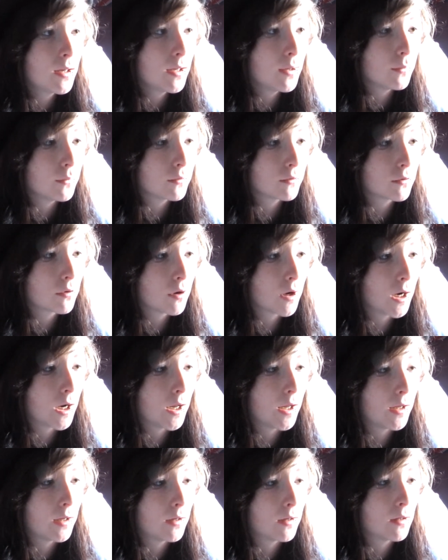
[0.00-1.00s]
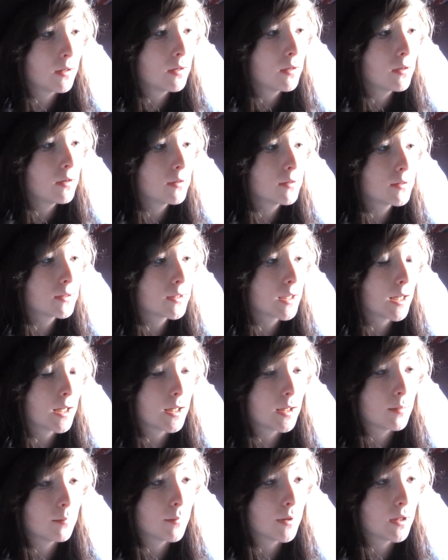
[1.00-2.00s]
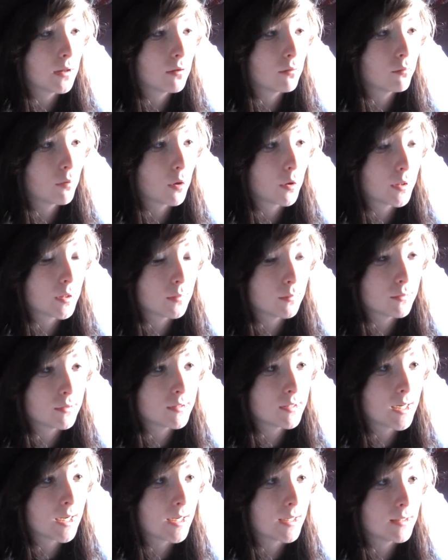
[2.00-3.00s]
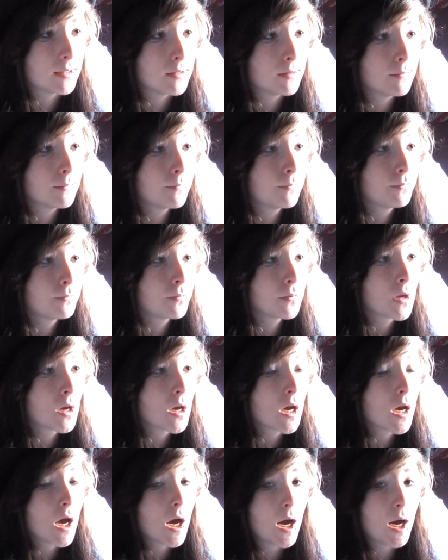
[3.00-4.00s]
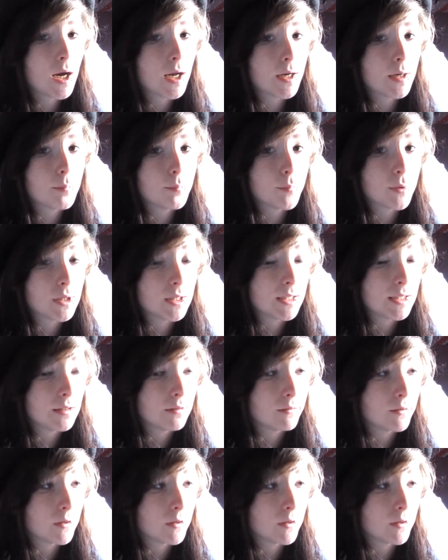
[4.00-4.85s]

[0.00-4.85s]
he was crying, telling me that Rocky was dead. I didn't believe